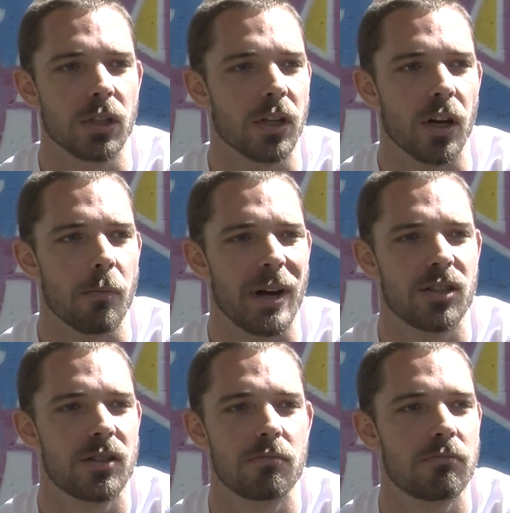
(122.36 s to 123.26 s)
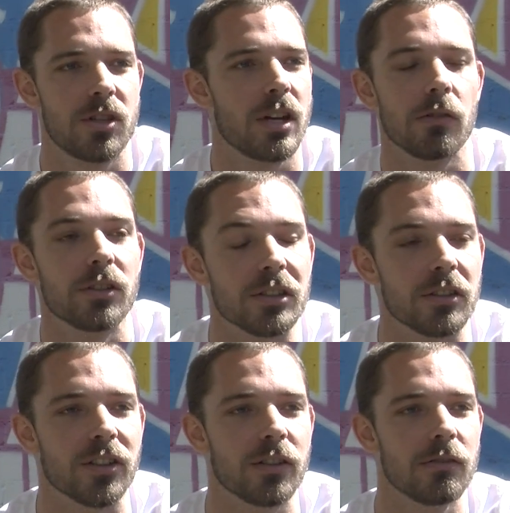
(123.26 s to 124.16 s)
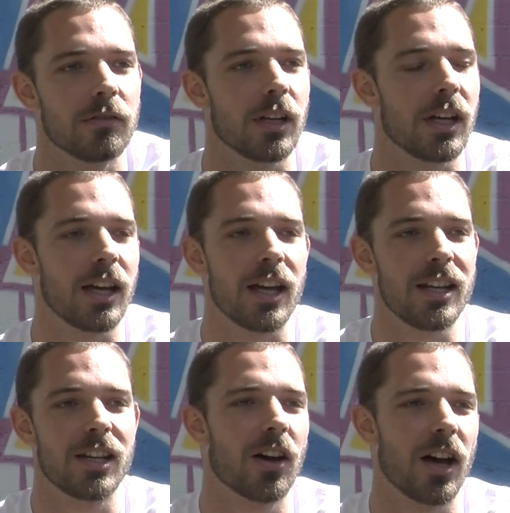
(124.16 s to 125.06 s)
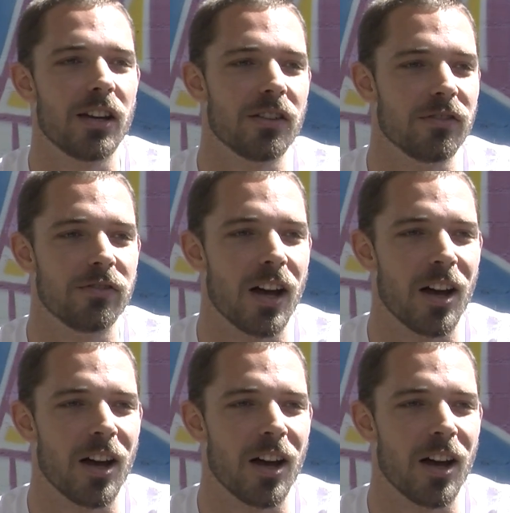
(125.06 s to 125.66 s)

a bus shelter, or any kind of,